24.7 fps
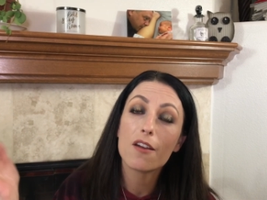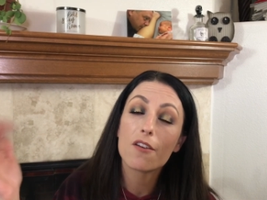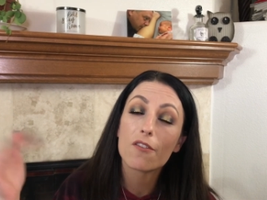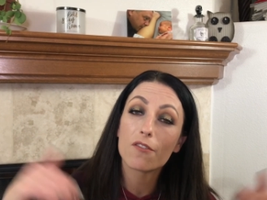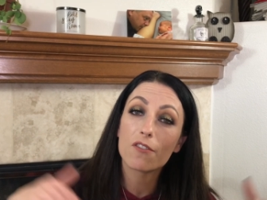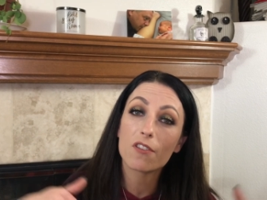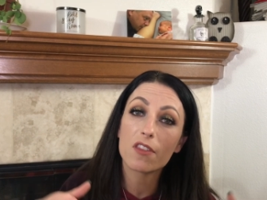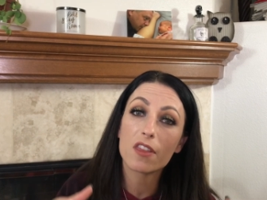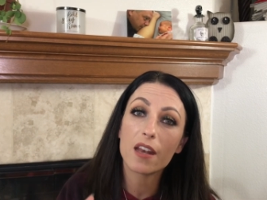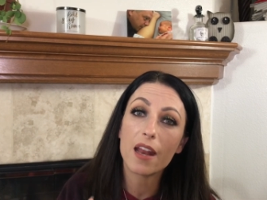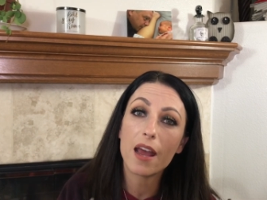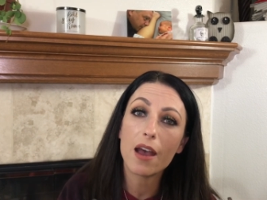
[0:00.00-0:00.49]

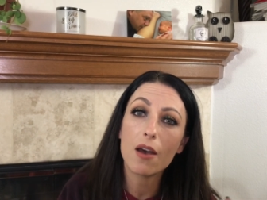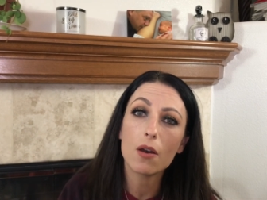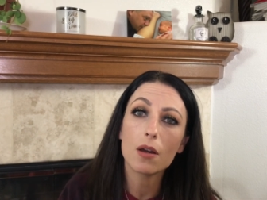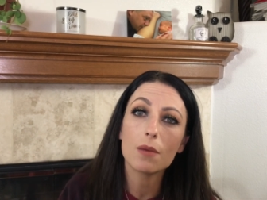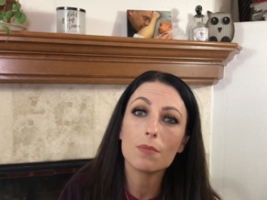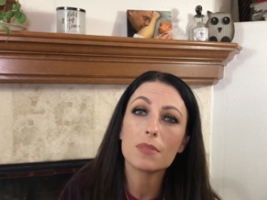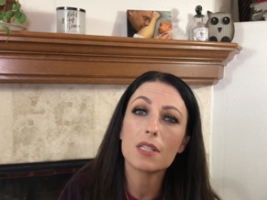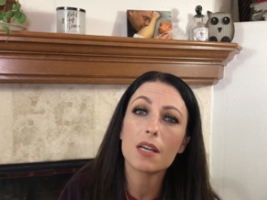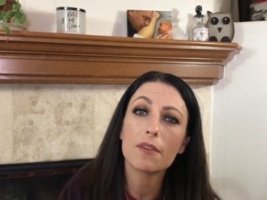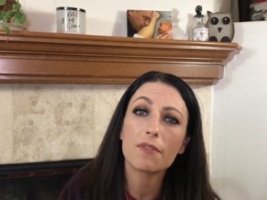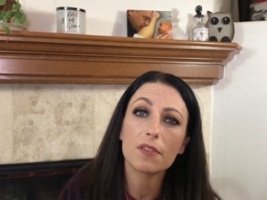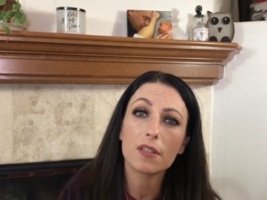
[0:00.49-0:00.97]
For the now,
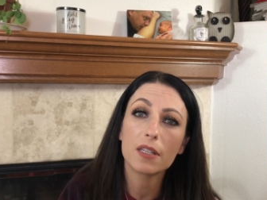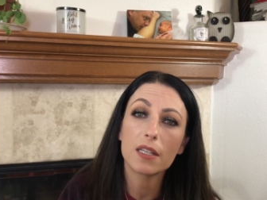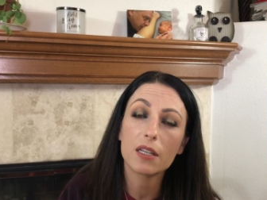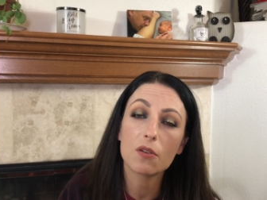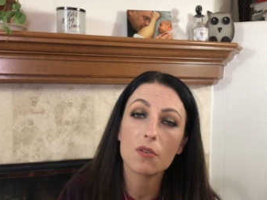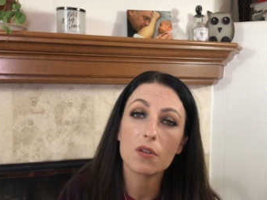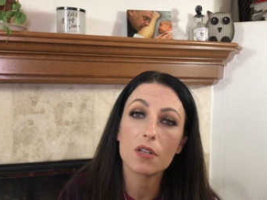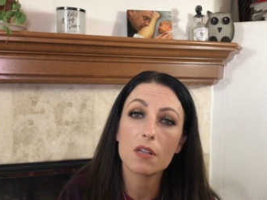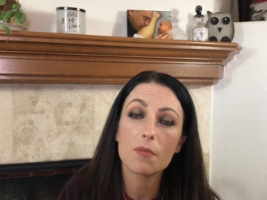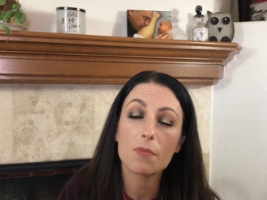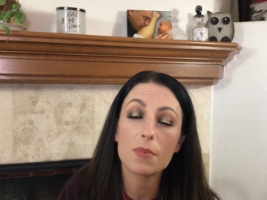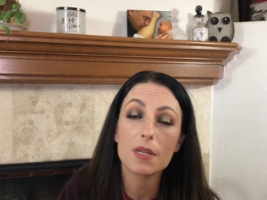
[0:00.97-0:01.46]
I'm definitely
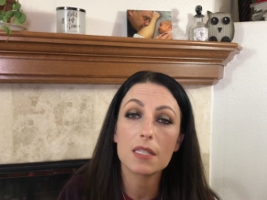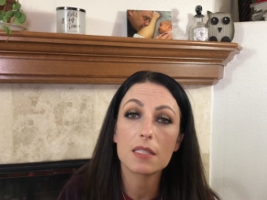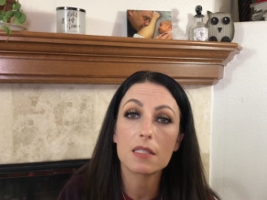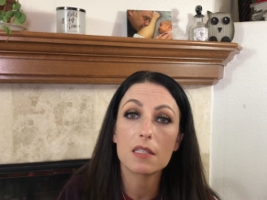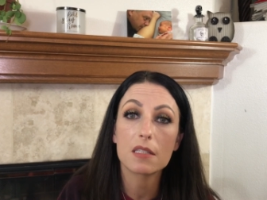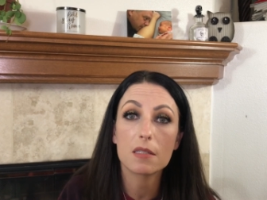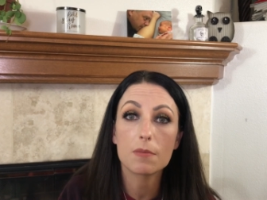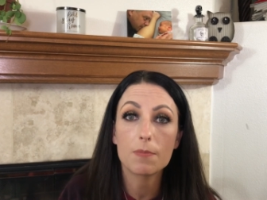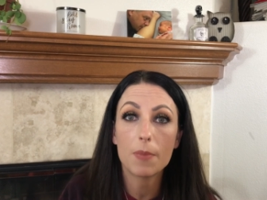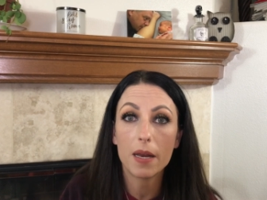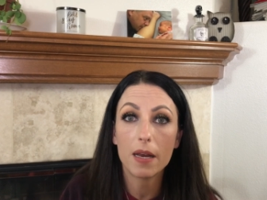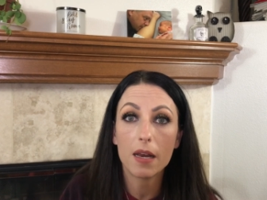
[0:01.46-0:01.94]
going to be
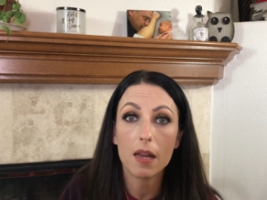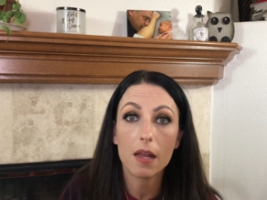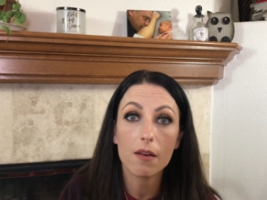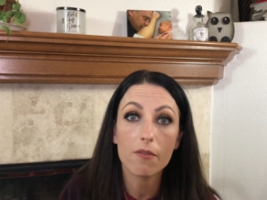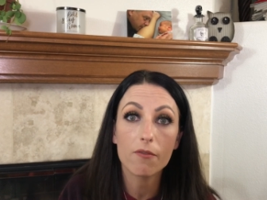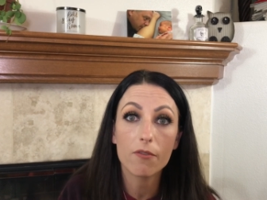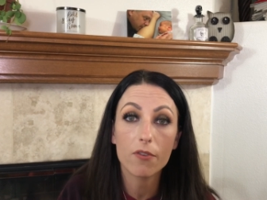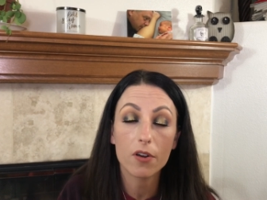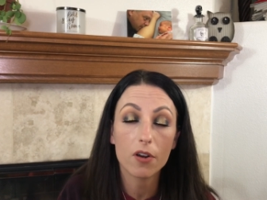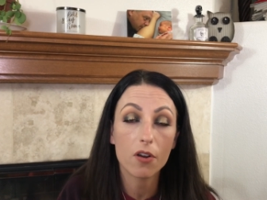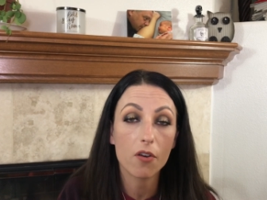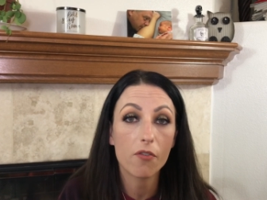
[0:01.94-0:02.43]

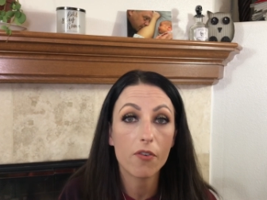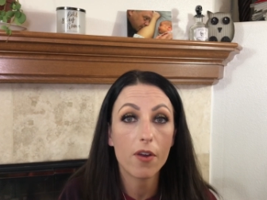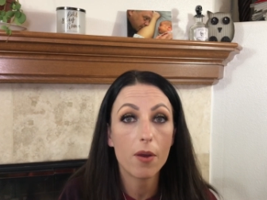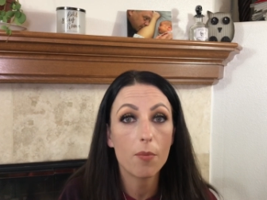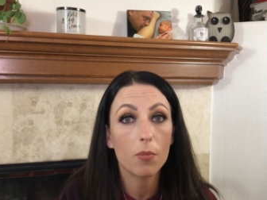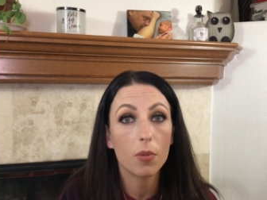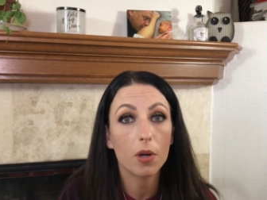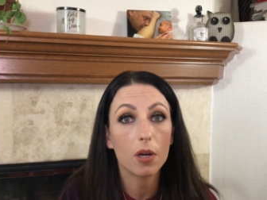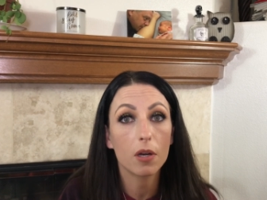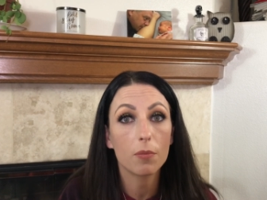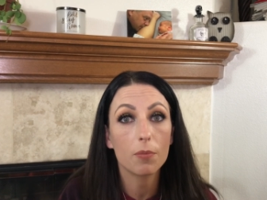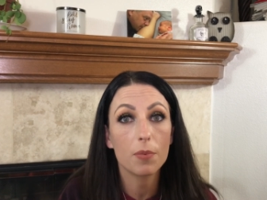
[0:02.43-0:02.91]
suspending for
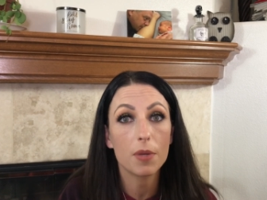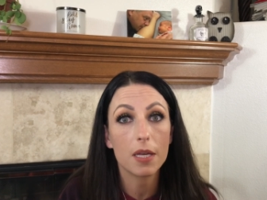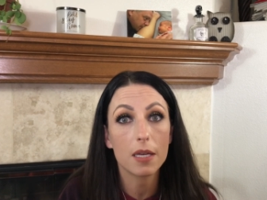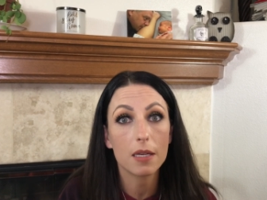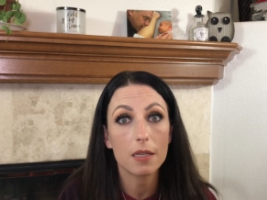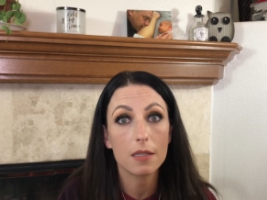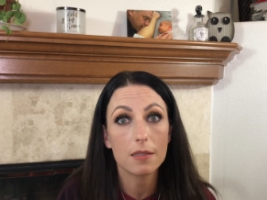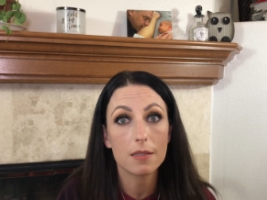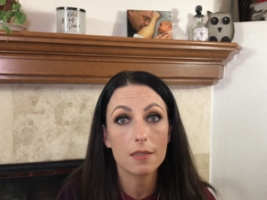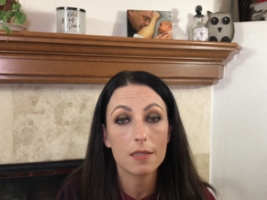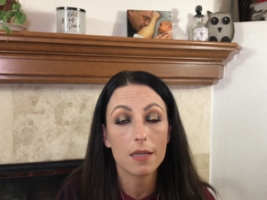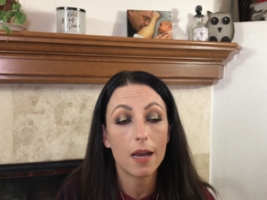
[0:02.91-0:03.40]
November
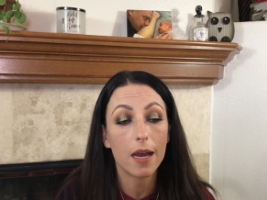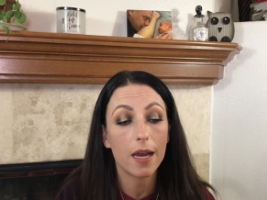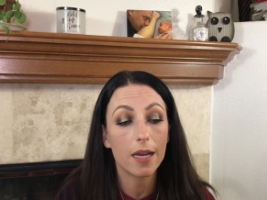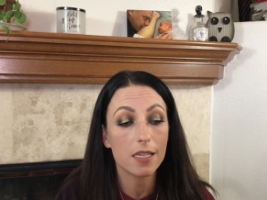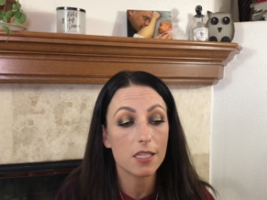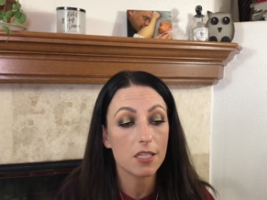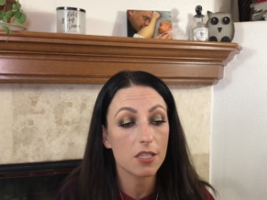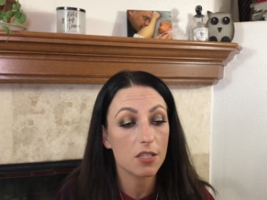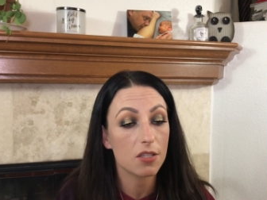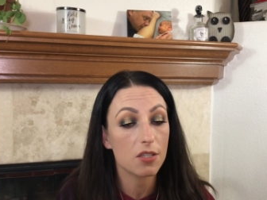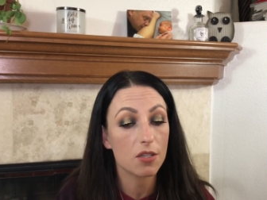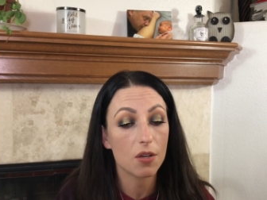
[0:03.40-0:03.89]
because I
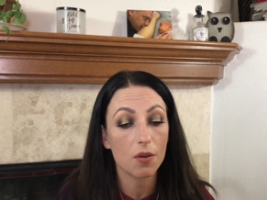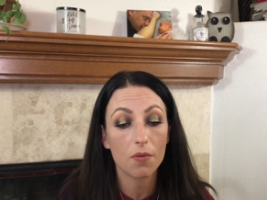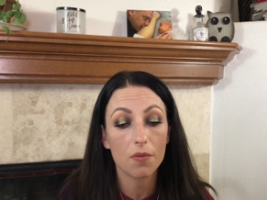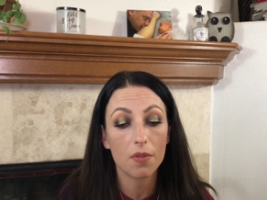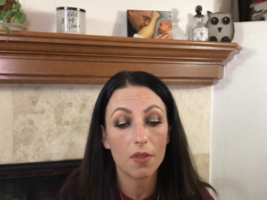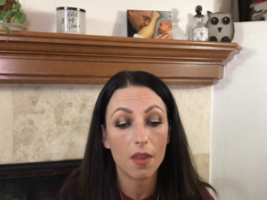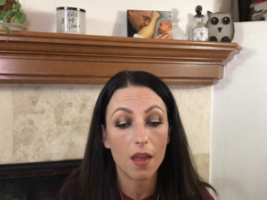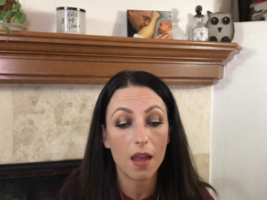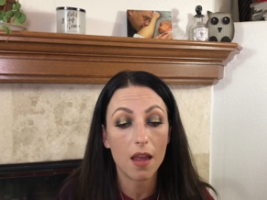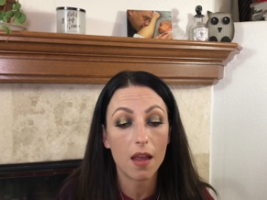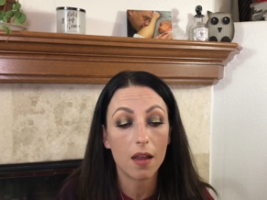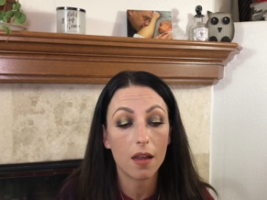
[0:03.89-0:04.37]
just
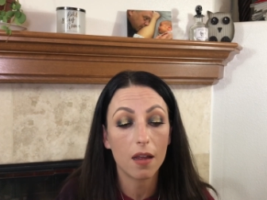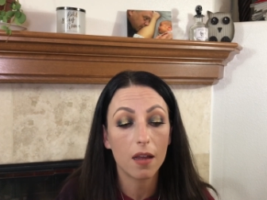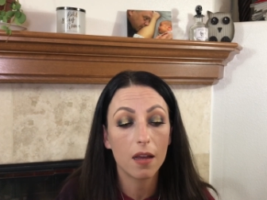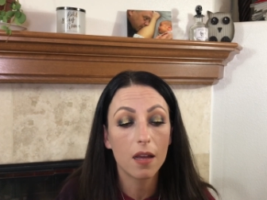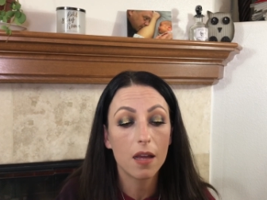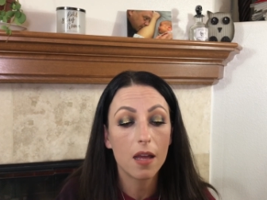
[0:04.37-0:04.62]
don't think